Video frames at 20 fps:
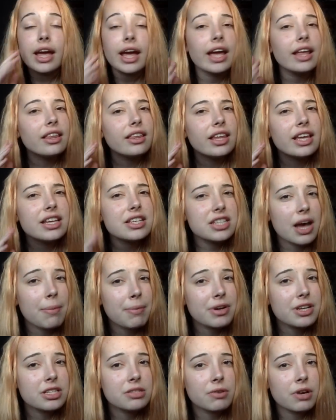In the
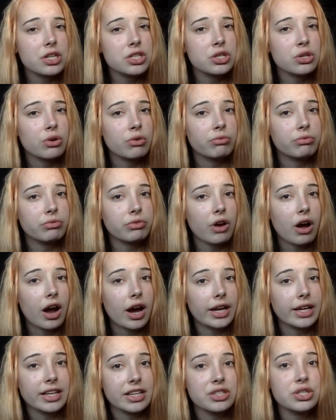Japanese version of
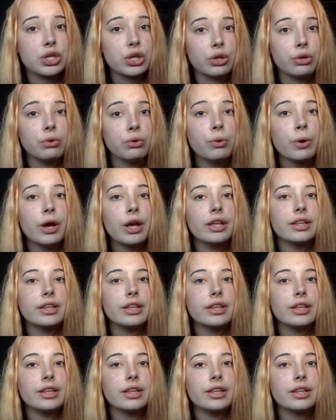I Need You,